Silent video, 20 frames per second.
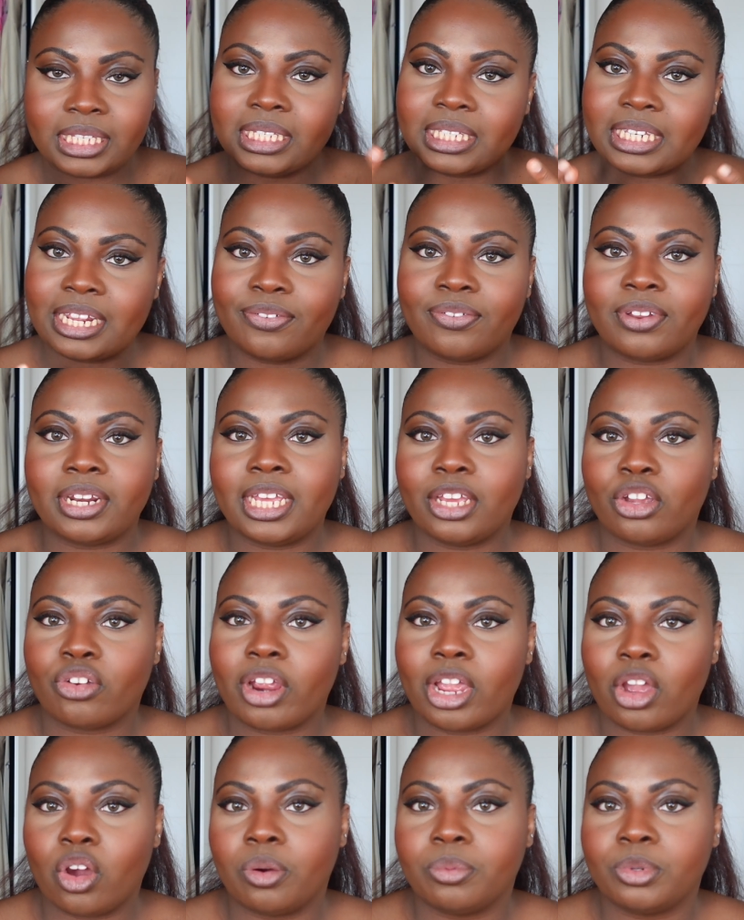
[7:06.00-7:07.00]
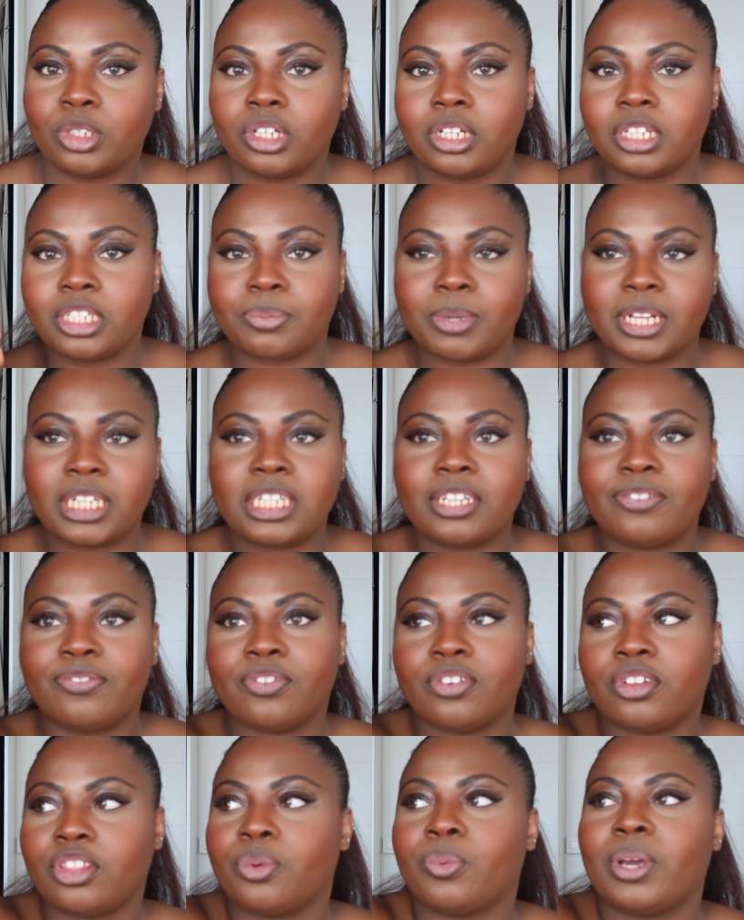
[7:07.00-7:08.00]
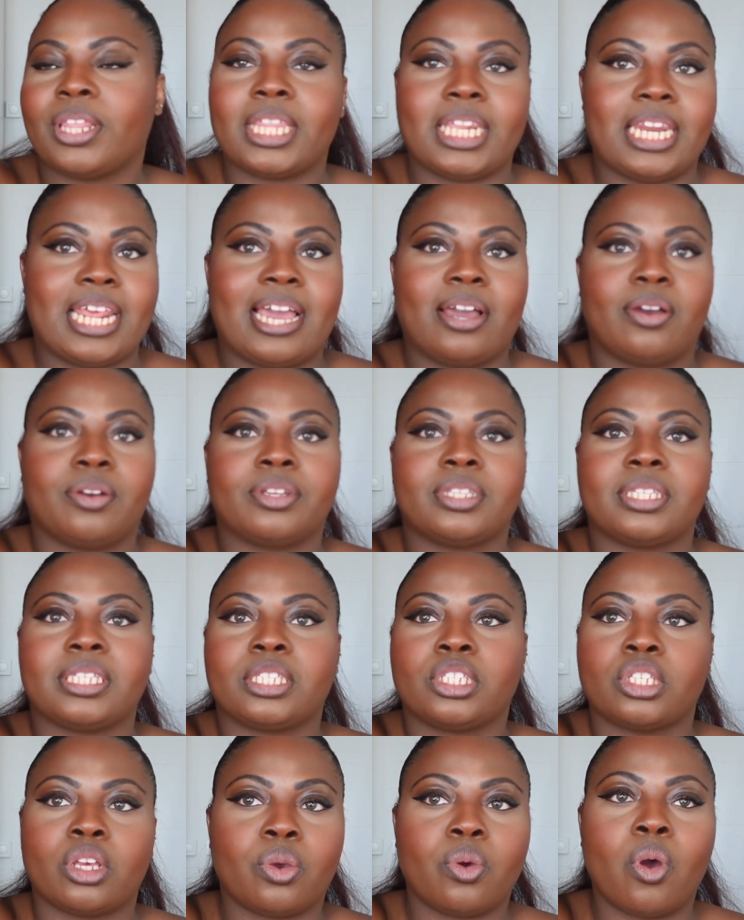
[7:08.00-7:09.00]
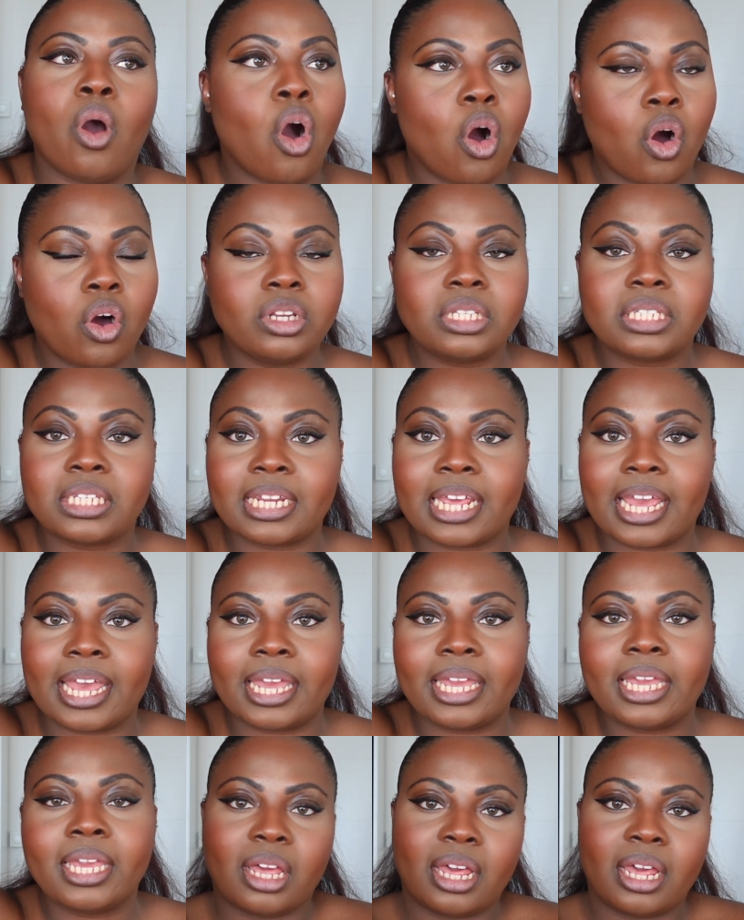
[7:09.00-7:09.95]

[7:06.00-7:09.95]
is definitely a great option, especially for the weather now because it's so hot today.